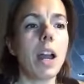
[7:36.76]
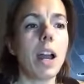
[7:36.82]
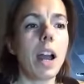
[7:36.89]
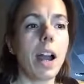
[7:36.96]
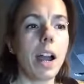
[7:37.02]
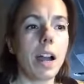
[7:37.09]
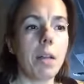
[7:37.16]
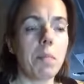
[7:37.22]

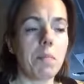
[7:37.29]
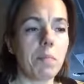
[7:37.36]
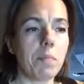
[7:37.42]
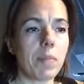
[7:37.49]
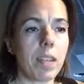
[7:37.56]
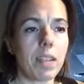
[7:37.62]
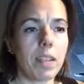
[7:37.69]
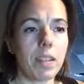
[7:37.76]
Um,
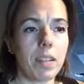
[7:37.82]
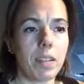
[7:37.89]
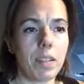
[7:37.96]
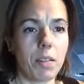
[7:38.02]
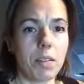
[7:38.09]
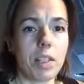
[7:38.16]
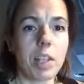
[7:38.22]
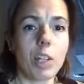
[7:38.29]
you
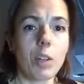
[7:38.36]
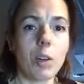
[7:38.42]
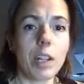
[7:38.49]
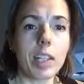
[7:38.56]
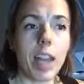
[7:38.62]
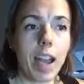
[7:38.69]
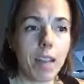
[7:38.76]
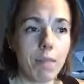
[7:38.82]
know, essential
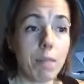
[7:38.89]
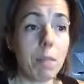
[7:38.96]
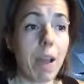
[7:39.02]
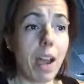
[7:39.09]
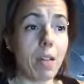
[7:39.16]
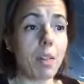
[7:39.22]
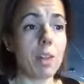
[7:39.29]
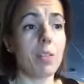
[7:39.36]
oils have the
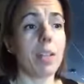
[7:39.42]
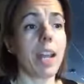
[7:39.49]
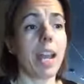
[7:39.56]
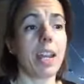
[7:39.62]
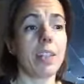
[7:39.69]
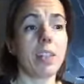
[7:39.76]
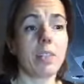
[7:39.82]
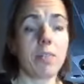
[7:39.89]
power to
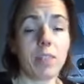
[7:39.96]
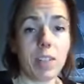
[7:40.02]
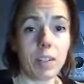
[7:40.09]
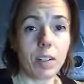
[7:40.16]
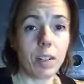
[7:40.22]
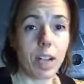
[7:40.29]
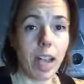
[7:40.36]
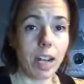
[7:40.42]
enhance your
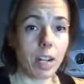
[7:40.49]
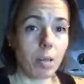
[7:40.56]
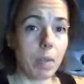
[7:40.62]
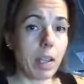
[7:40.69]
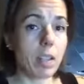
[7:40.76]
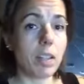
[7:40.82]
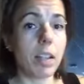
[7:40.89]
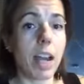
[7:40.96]
physical and your
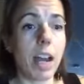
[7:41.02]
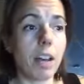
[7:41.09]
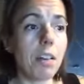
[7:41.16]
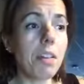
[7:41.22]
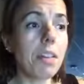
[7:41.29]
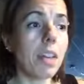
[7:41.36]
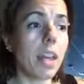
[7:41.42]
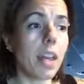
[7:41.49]
mental
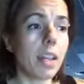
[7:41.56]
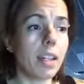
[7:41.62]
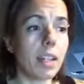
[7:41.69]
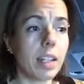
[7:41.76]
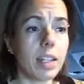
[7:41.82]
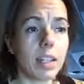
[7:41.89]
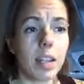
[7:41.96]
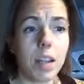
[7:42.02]
health, and
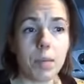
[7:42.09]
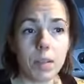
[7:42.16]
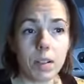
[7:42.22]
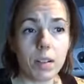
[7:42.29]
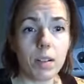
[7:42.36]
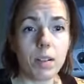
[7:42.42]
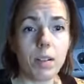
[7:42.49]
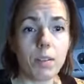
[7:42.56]
it's a
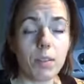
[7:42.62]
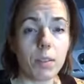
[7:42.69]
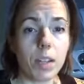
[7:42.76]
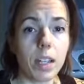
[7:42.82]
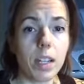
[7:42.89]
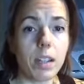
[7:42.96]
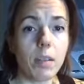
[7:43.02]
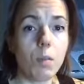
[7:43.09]
chemical
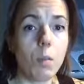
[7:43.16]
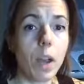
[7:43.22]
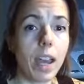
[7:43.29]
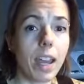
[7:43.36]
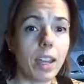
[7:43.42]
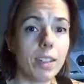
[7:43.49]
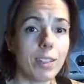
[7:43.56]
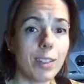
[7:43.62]
free
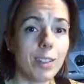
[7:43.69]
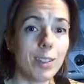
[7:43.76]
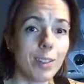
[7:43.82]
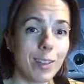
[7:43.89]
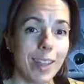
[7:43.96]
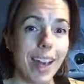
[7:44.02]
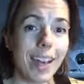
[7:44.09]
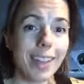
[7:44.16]
way to
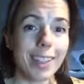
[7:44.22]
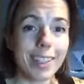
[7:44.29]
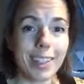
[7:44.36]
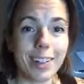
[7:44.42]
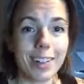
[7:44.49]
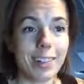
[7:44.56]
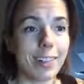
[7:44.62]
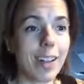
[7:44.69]
do that.
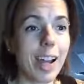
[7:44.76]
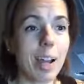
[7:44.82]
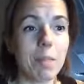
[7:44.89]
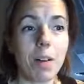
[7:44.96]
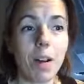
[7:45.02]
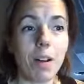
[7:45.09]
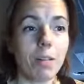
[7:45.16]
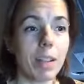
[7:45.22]
So
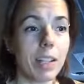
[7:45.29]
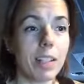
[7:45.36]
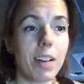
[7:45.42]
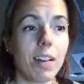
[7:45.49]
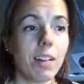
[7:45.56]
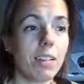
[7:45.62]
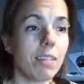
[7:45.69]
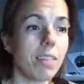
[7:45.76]
I'm always
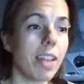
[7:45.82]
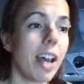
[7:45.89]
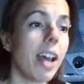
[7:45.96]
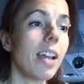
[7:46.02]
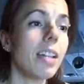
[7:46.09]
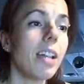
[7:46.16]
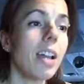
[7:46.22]
all over that.